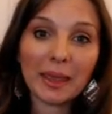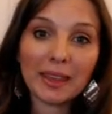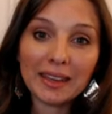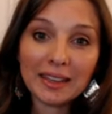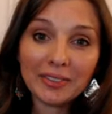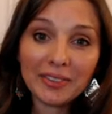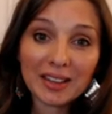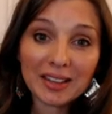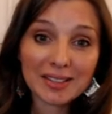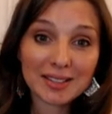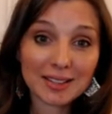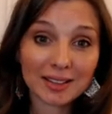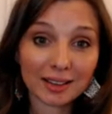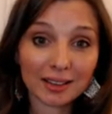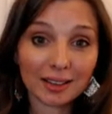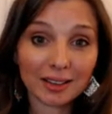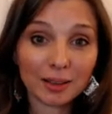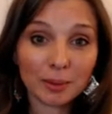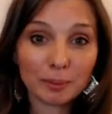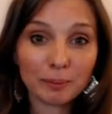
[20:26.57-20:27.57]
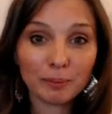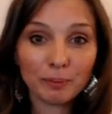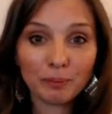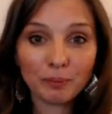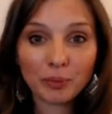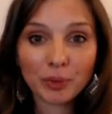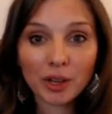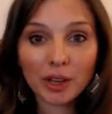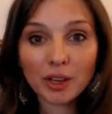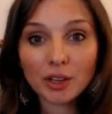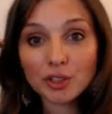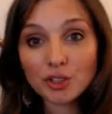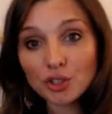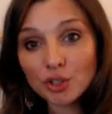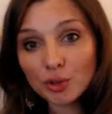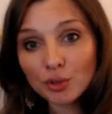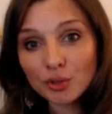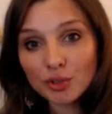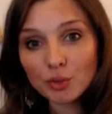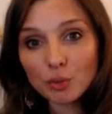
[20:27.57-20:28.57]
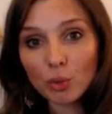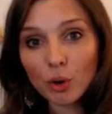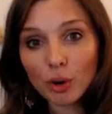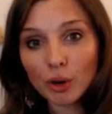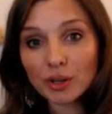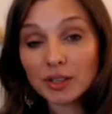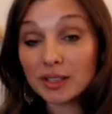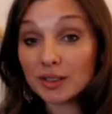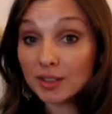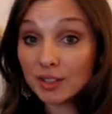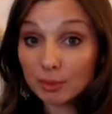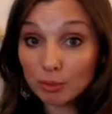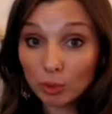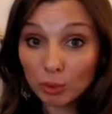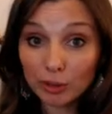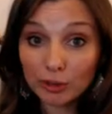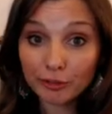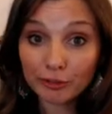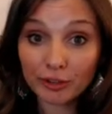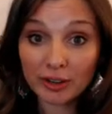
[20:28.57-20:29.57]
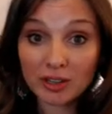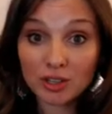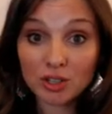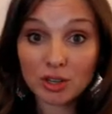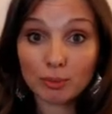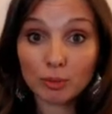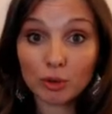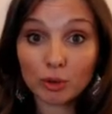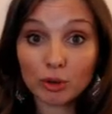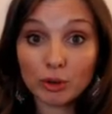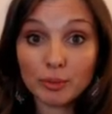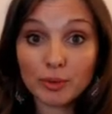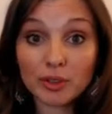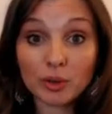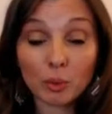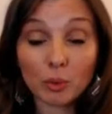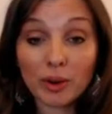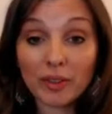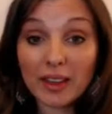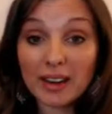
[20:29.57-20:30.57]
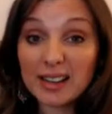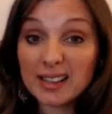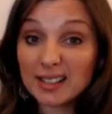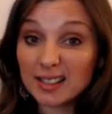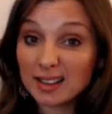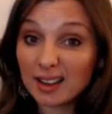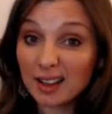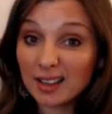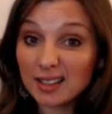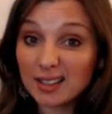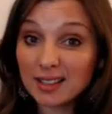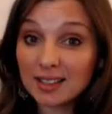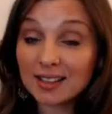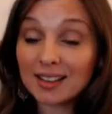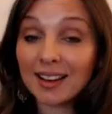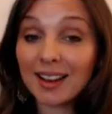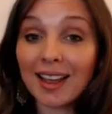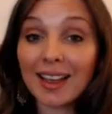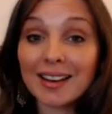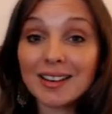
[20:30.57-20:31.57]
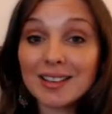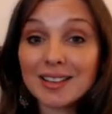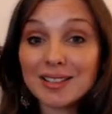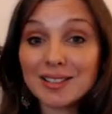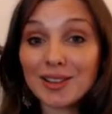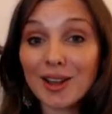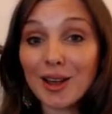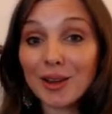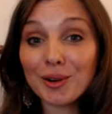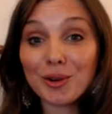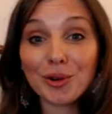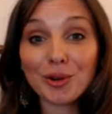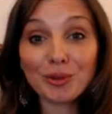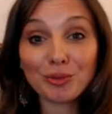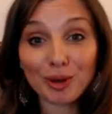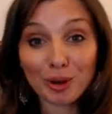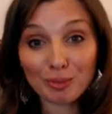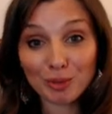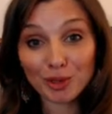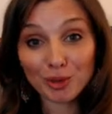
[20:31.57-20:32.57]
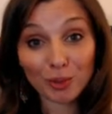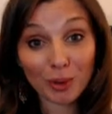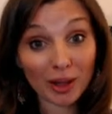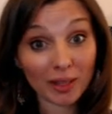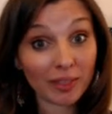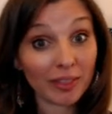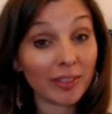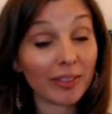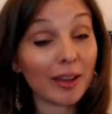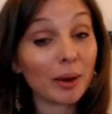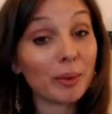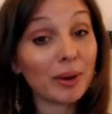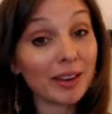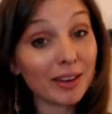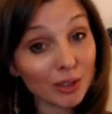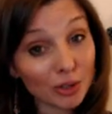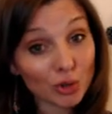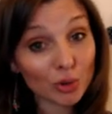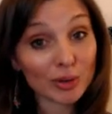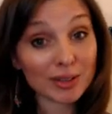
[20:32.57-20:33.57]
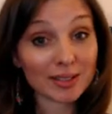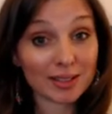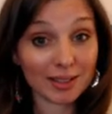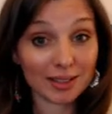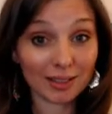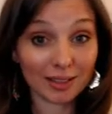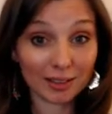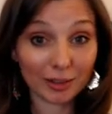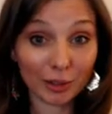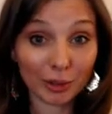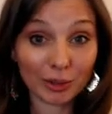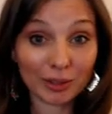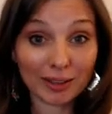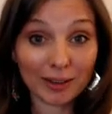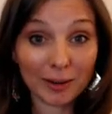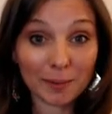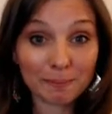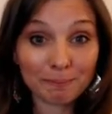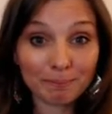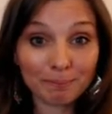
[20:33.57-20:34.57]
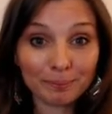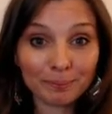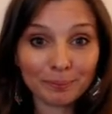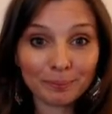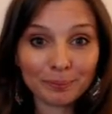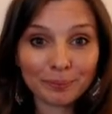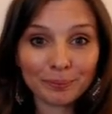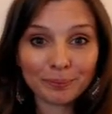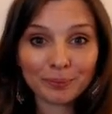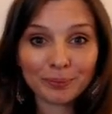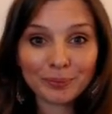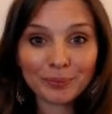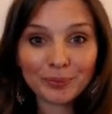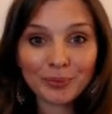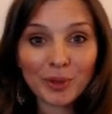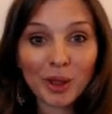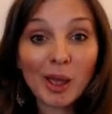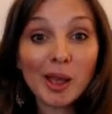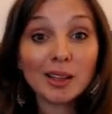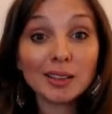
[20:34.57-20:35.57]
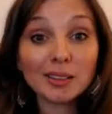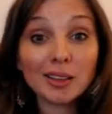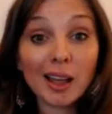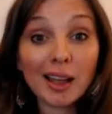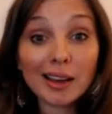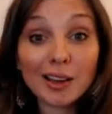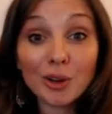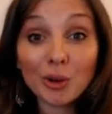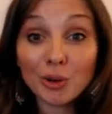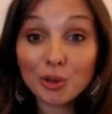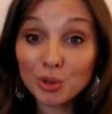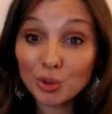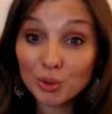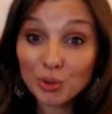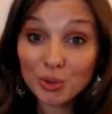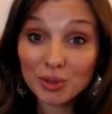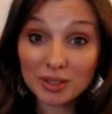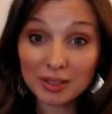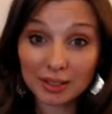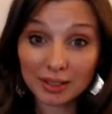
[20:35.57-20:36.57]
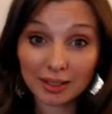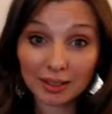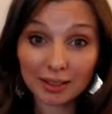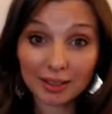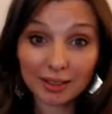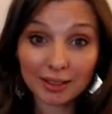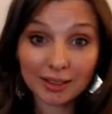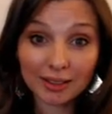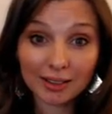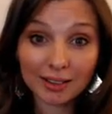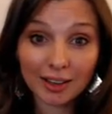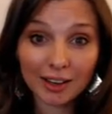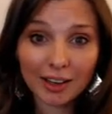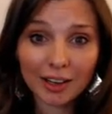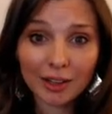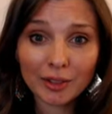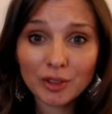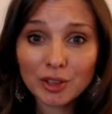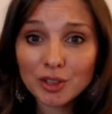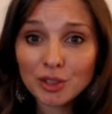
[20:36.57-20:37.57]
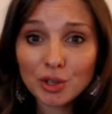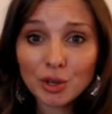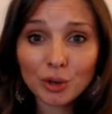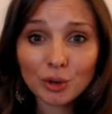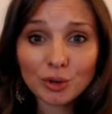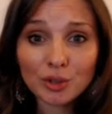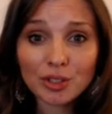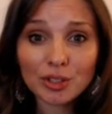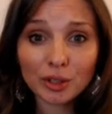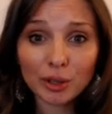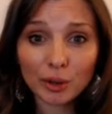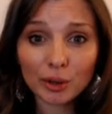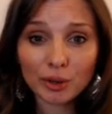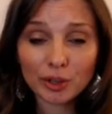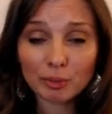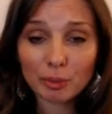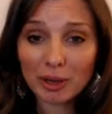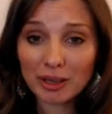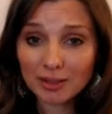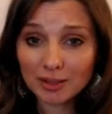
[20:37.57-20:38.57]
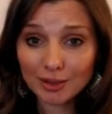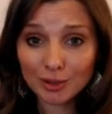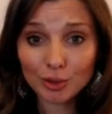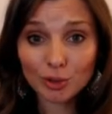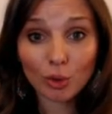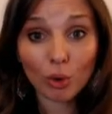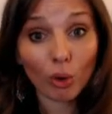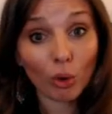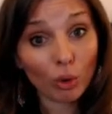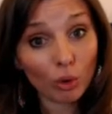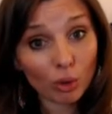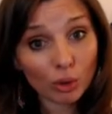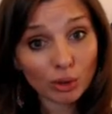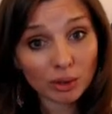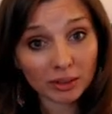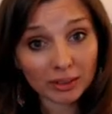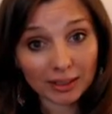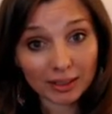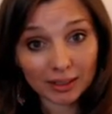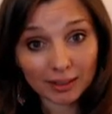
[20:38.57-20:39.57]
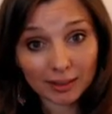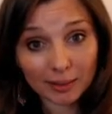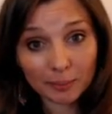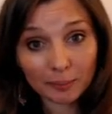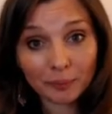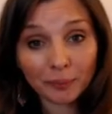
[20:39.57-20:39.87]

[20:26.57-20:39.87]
In this study, students worked in smaller friendship groups where they discussed and decided on repertoire that they were interested in learning. Like O'Toole's study, the students learned pieces orally.